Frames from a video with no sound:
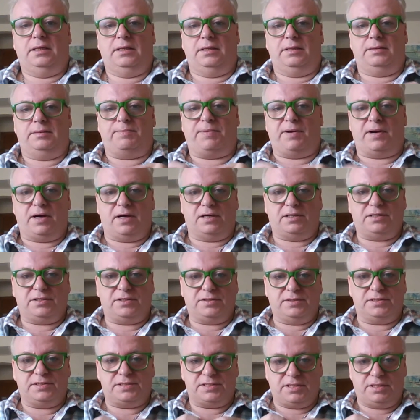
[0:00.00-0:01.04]
the
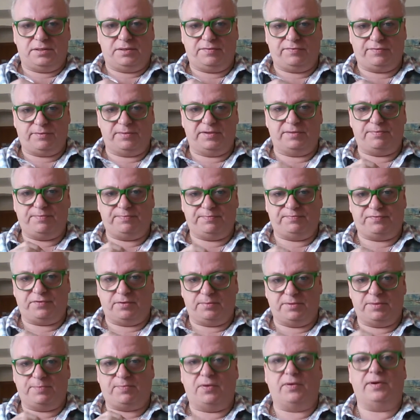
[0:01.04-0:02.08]
particles from
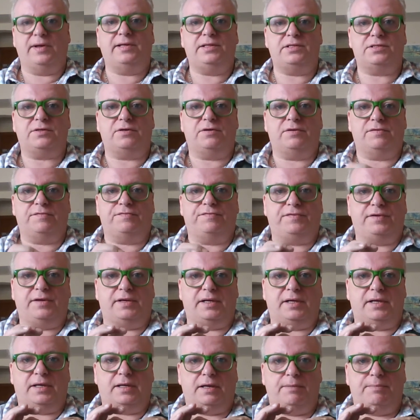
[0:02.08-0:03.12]
the point of
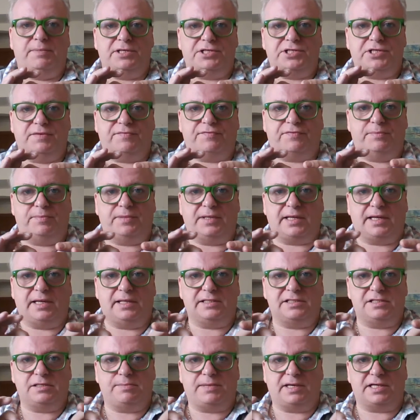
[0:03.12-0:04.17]
emission from the
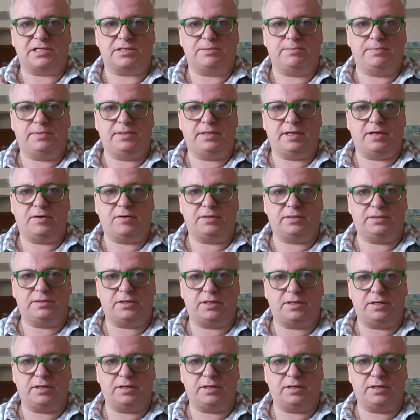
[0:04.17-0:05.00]
calcium atom, their